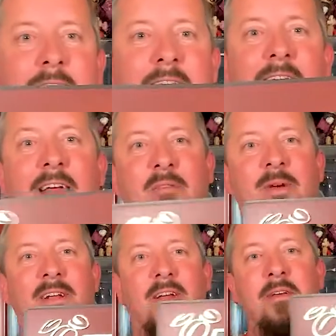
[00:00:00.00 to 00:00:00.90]
That's
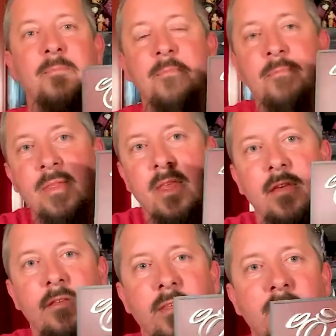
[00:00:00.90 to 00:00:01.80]
better.
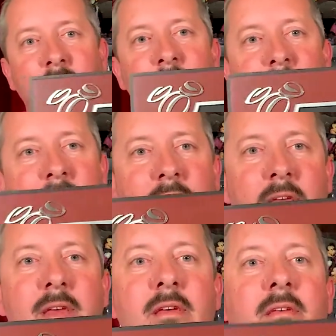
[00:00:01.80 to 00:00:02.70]
So this one
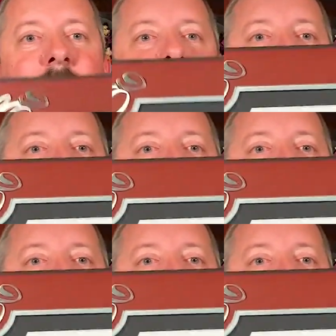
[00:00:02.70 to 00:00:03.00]
is